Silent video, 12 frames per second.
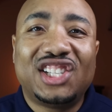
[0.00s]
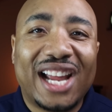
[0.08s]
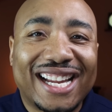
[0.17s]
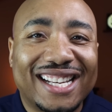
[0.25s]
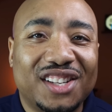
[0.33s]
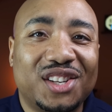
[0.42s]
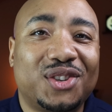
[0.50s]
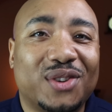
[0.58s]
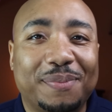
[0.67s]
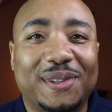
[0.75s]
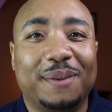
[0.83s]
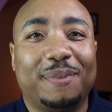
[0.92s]
Check in the
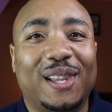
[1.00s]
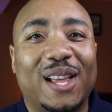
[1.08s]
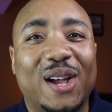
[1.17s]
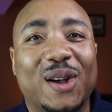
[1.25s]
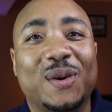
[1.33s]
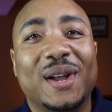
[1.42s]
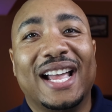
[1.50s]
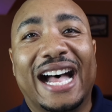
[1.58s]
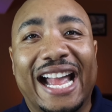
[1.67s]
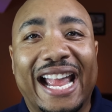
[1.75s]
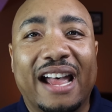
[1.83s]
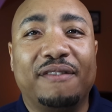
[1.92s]
description below.
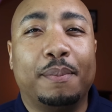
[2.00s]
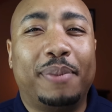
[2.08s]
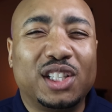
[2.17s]
I have a